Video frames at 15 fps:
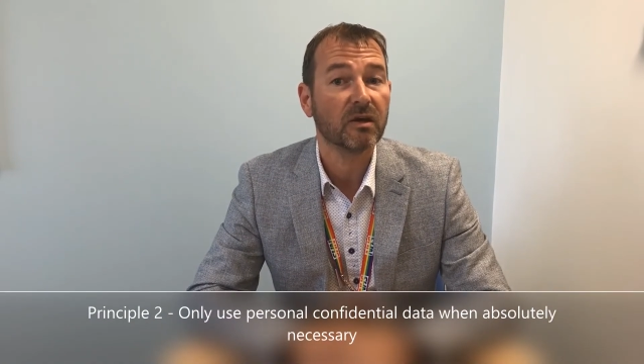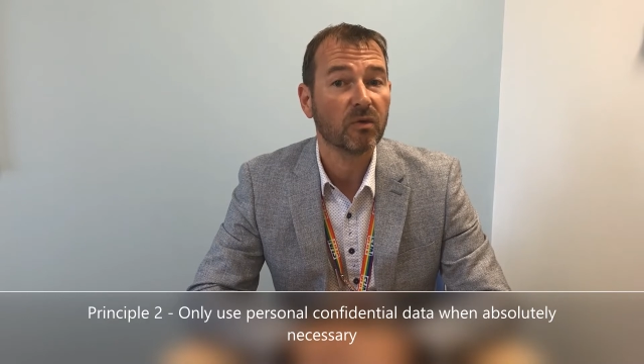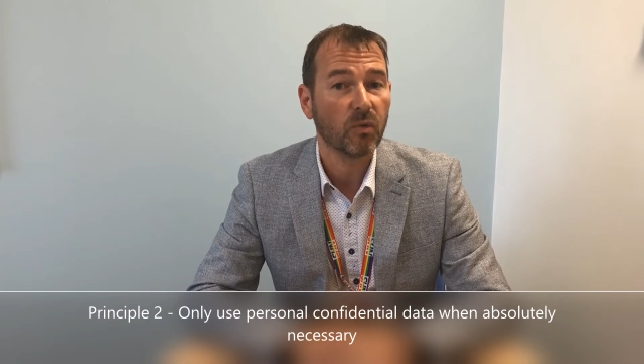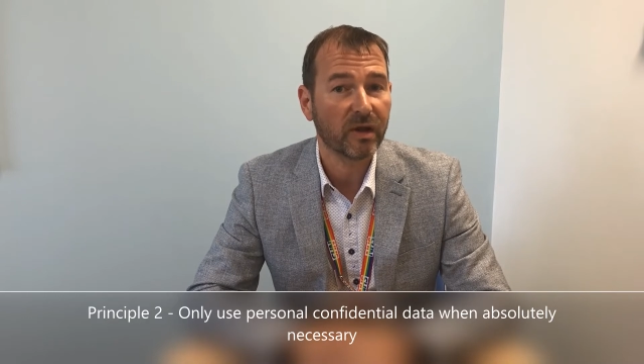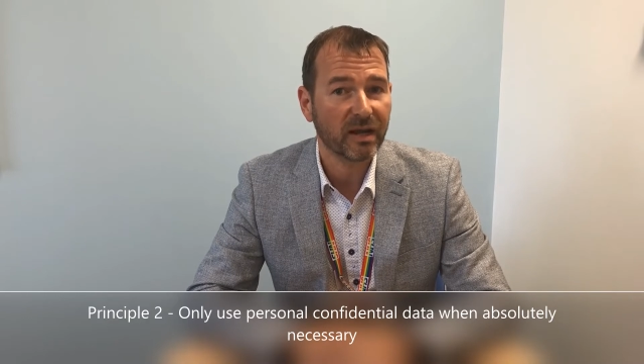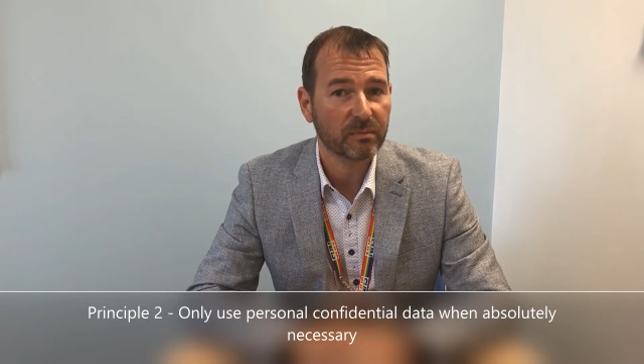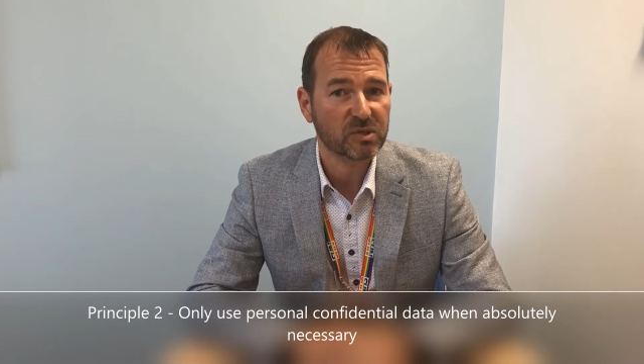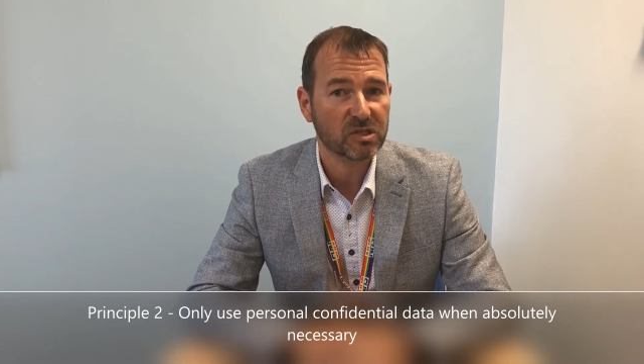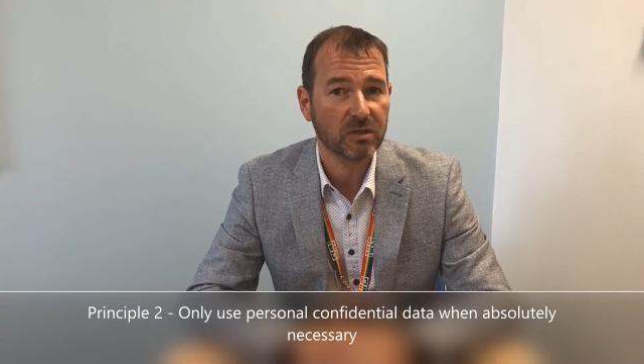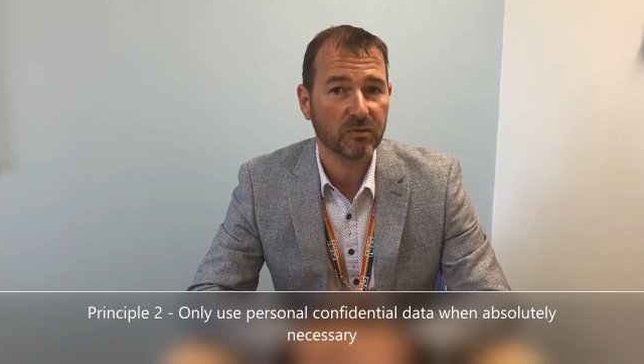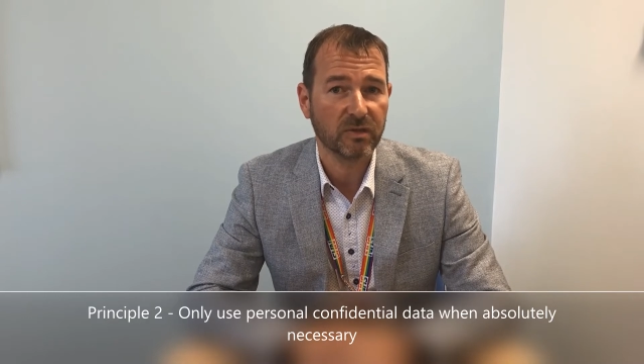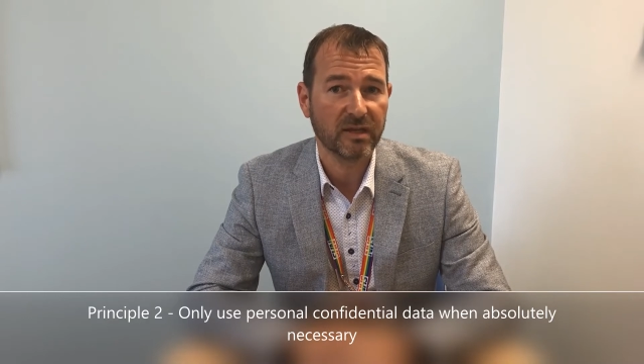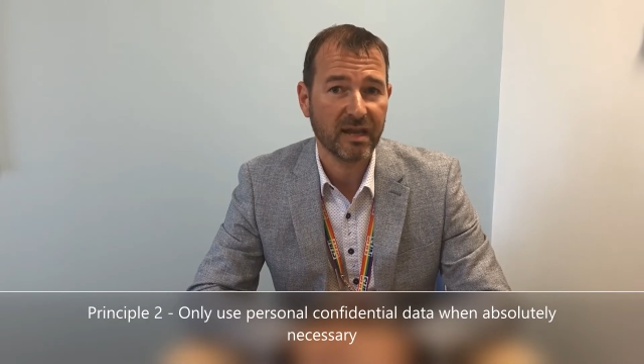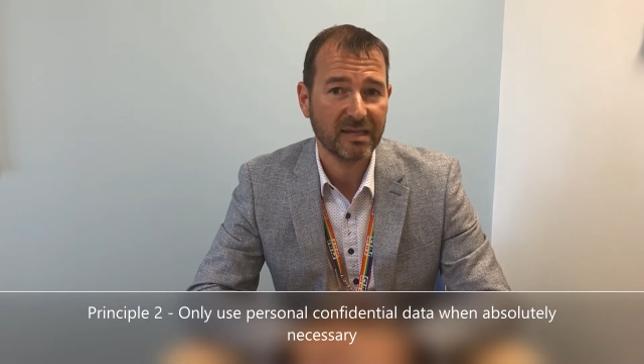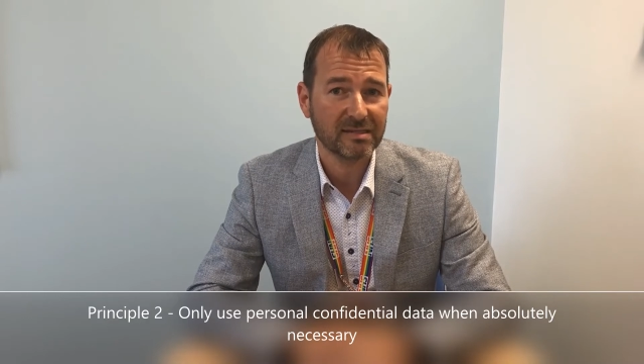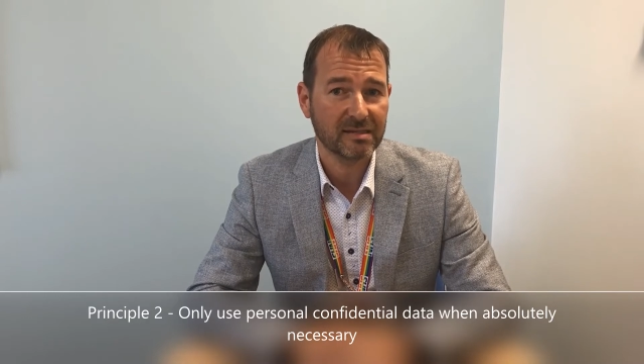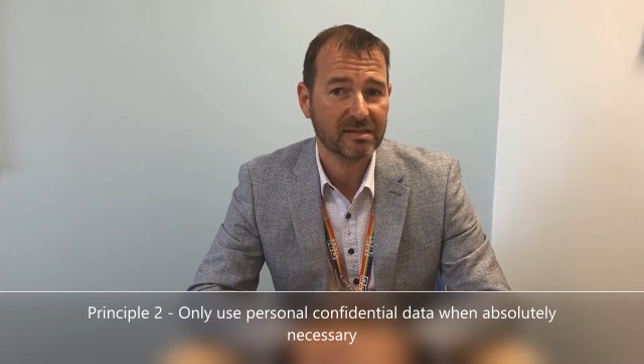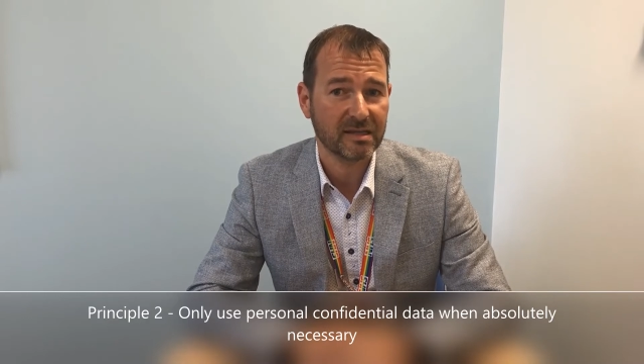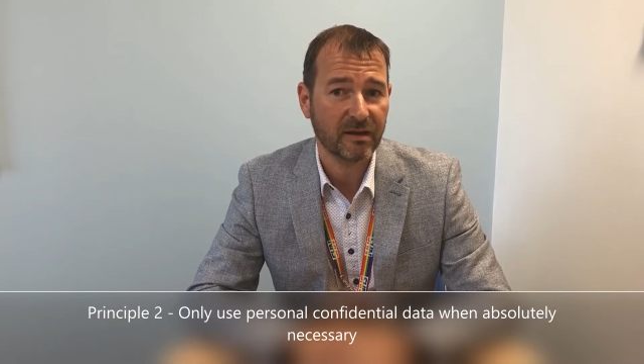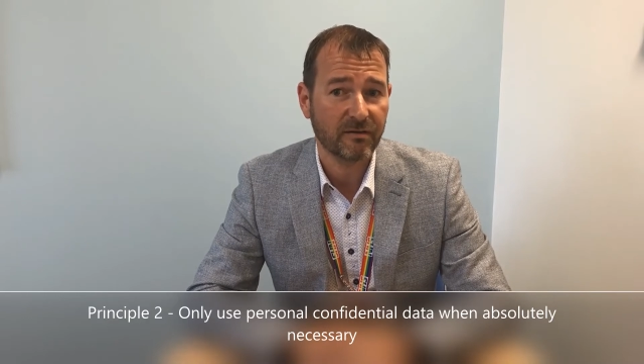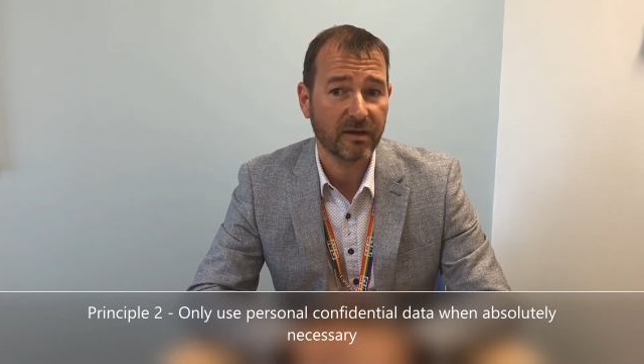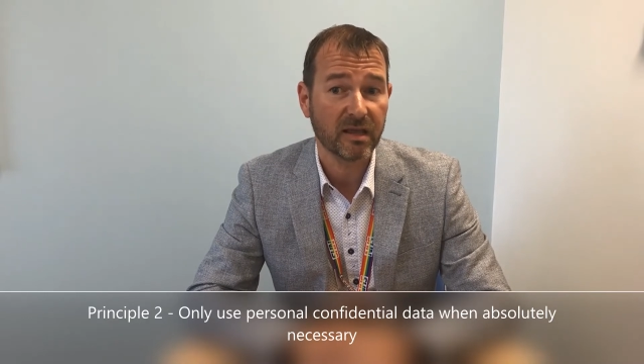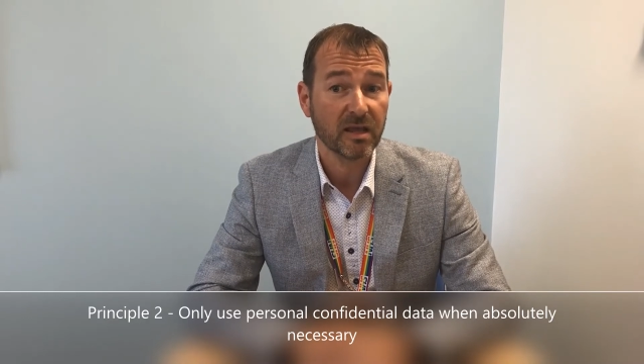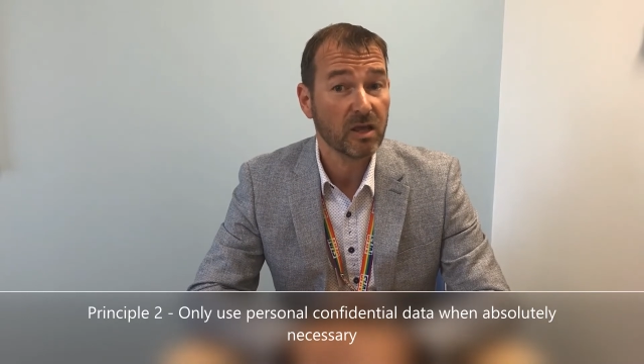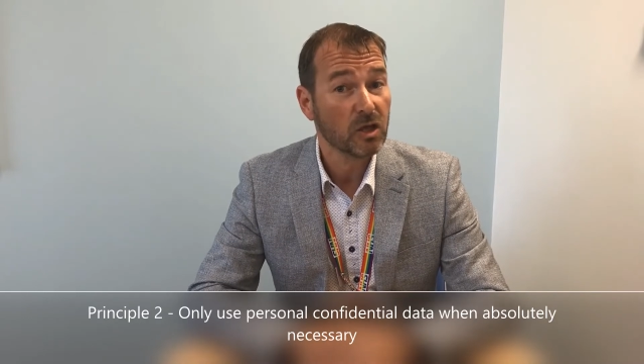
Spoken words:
when absolutely necessary.